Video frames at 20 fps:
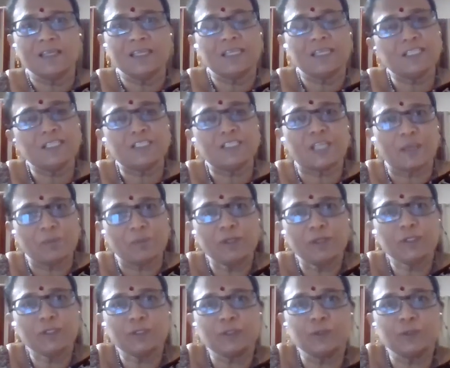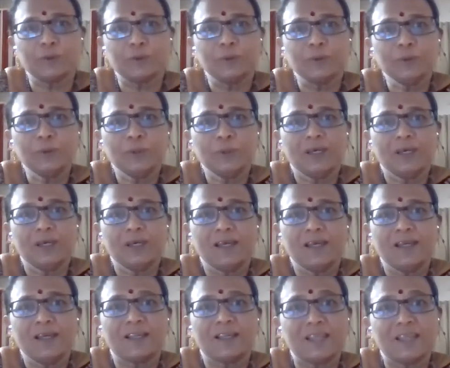he is able to
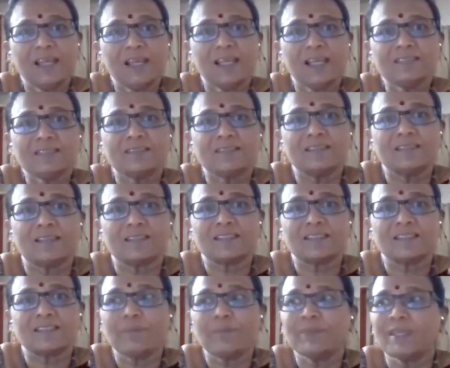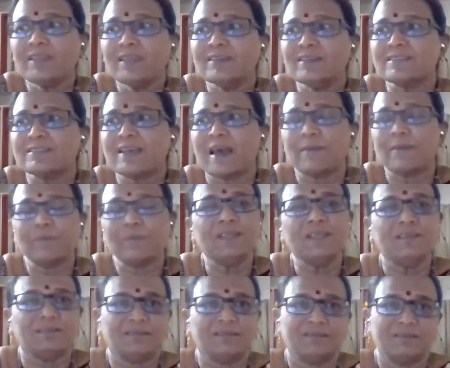realize that something is
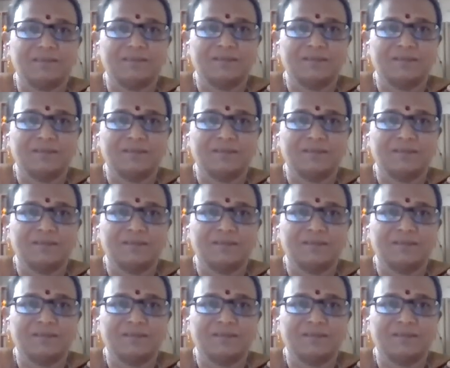happening.